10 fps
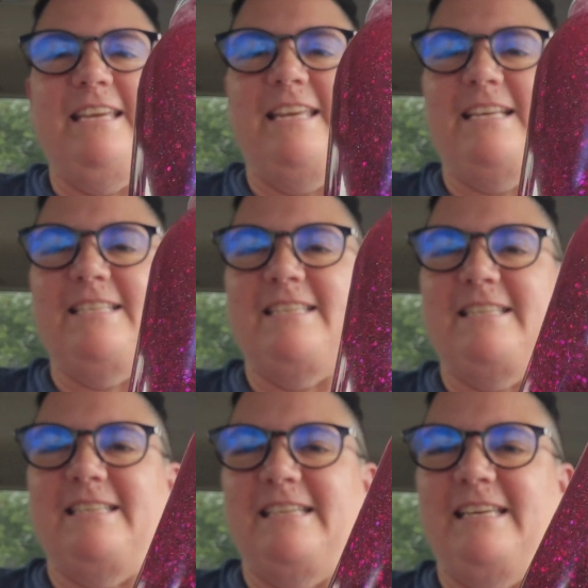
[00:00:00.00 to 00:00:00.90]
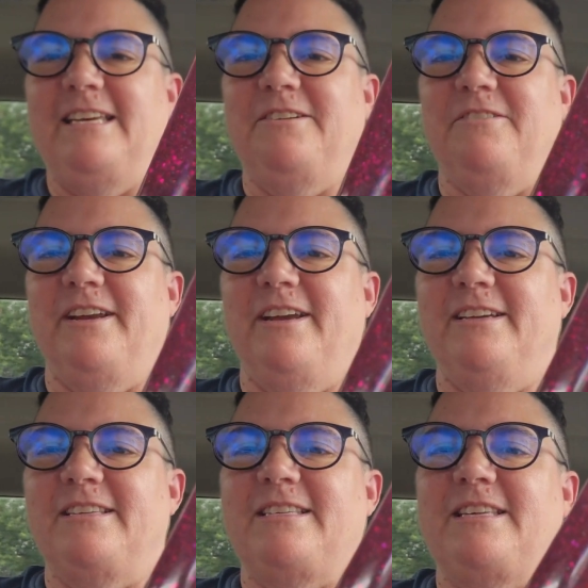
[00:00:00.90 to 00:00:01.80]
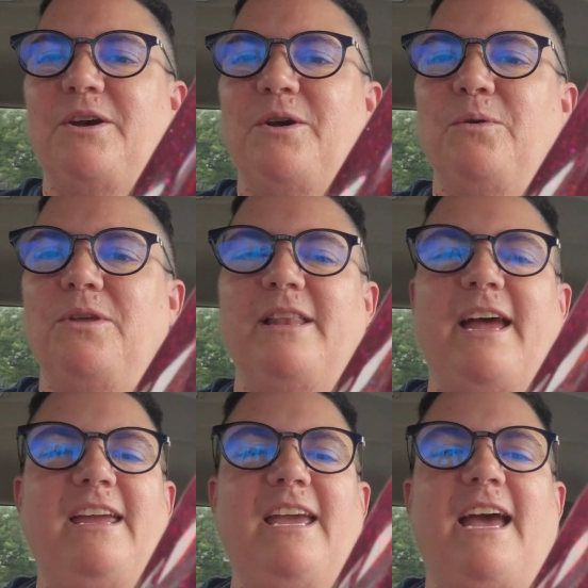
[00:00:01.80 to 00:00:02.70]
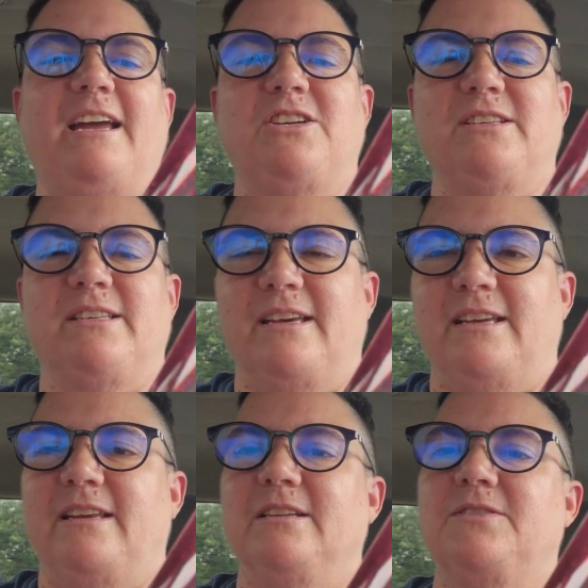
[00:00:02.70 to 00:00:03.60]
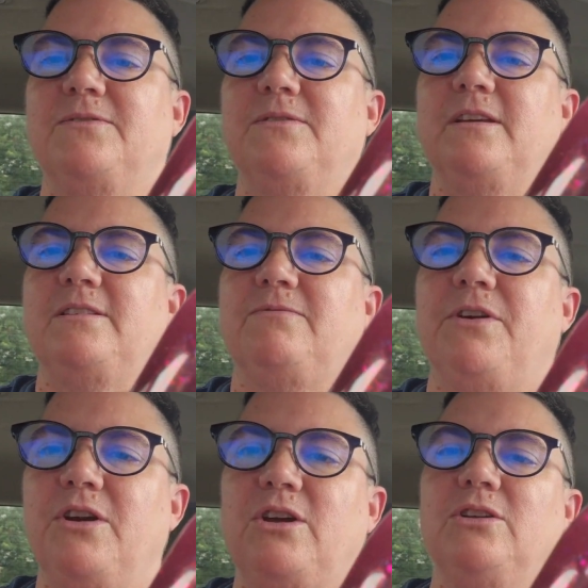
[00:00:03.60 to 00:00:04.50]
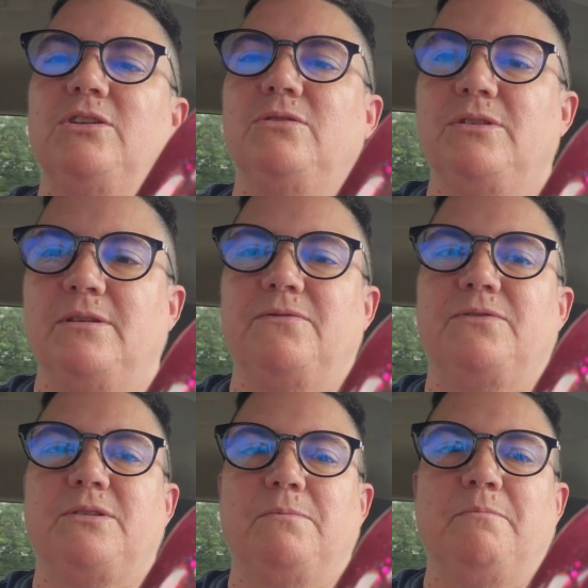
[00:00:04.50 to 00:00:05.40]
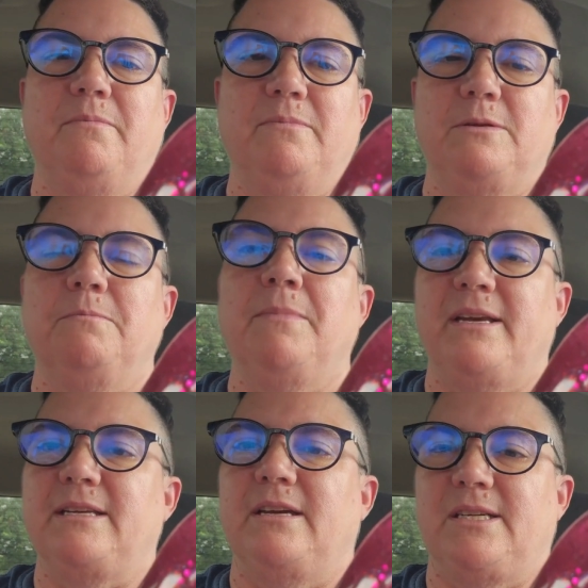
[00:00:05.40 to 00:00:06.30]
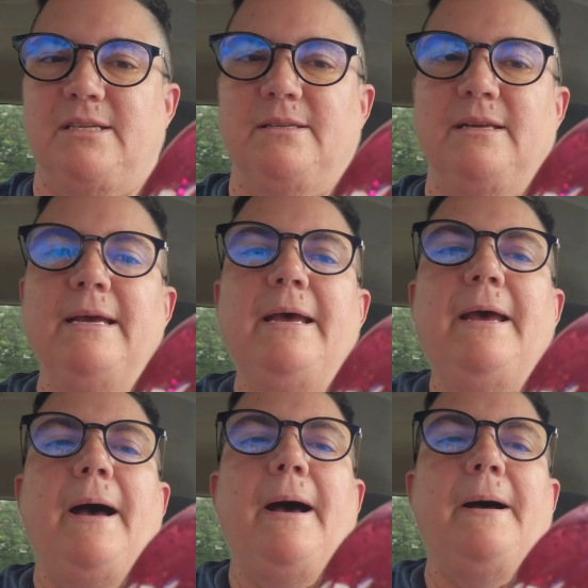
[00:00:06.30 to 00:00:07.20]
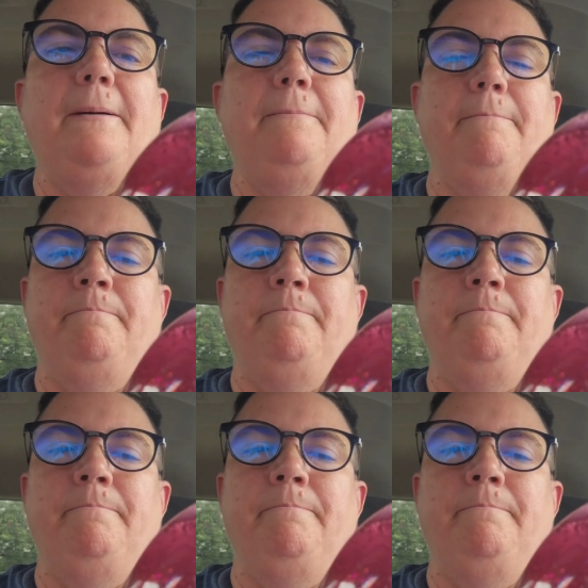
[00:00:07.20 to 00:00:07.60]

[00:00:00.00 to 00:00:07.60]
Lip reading: has glitter in it, so the light catches it, and it's very conducive to meditation. I